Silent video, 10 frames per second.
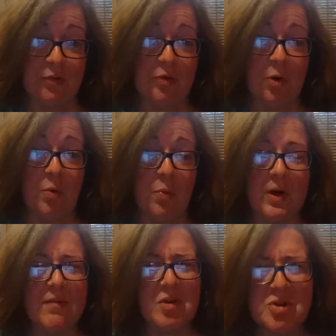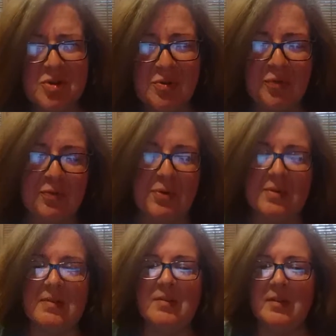So whatever you choose
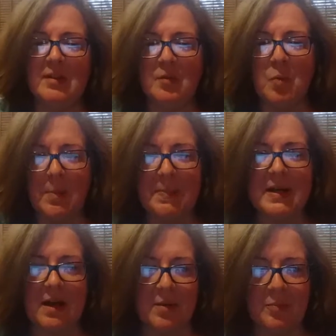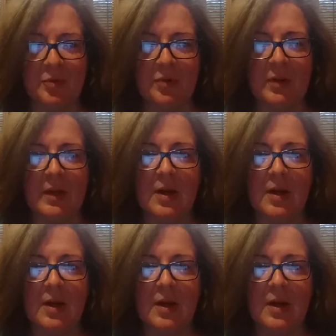for what comes